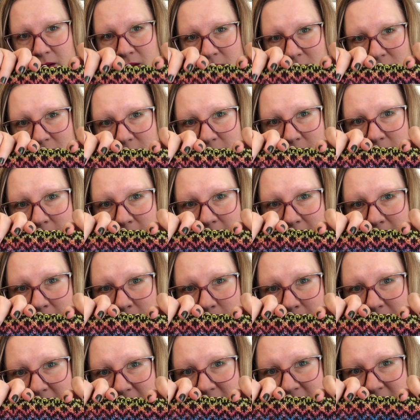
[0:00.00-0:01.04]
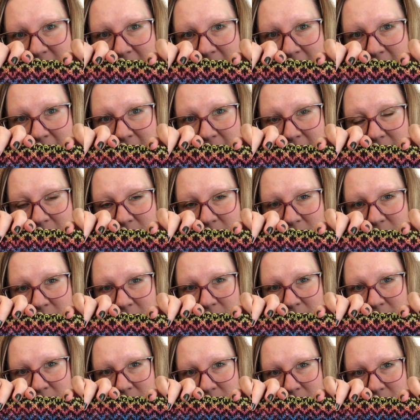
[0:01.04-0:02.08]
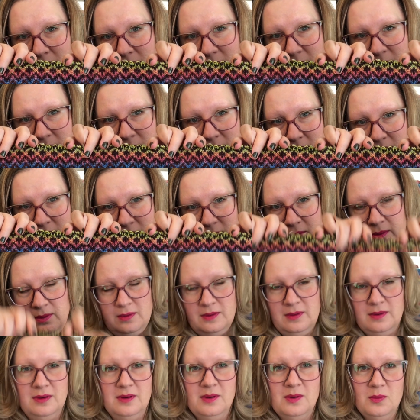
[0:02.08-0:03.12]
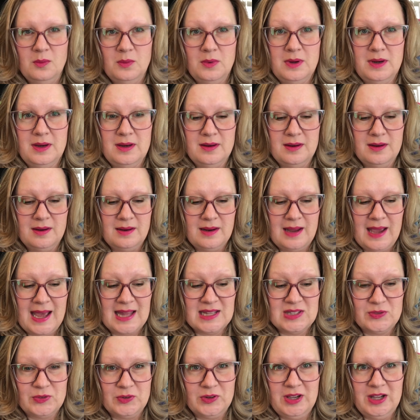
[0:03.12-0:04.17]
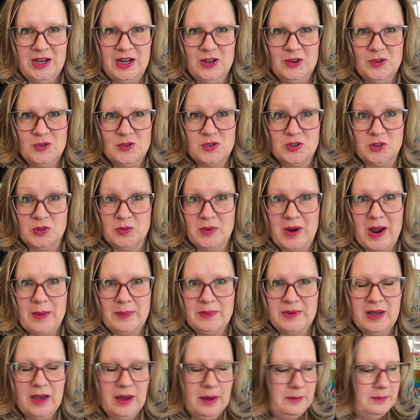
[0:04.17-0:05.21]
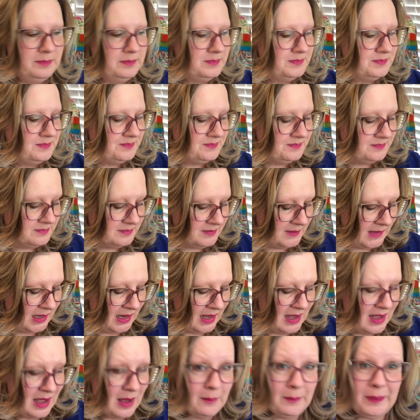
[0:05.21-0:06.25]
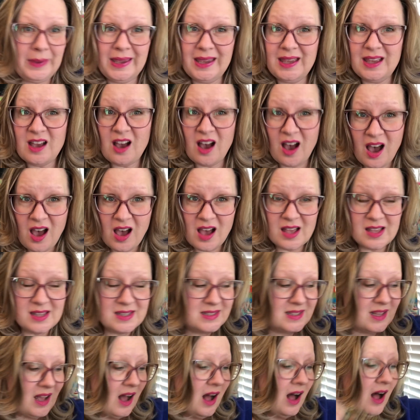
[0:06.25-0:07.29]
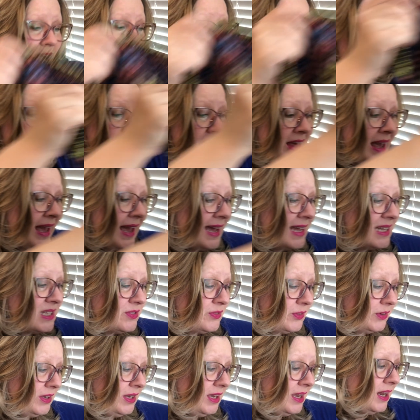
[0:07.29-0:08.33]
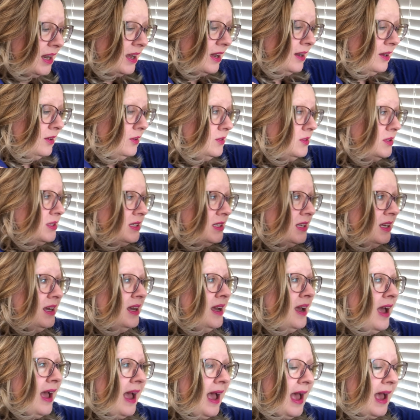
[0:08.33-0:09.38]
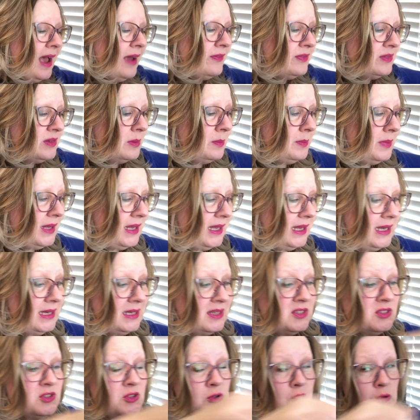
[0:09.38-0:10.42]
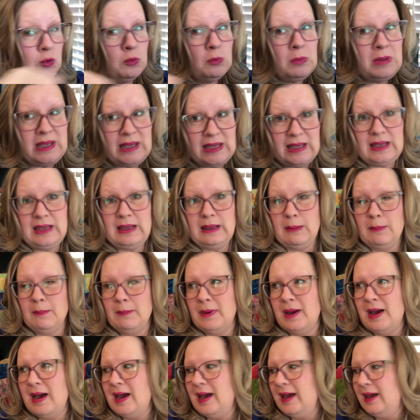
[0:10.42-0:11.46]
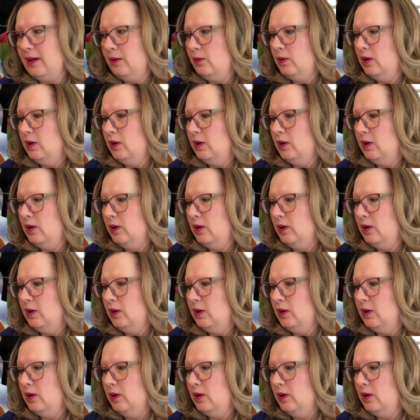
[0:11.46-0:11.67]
So it'll be done when Hats for Kiddos are wrapped up. Because all the Hats for Kiddos have to be to me by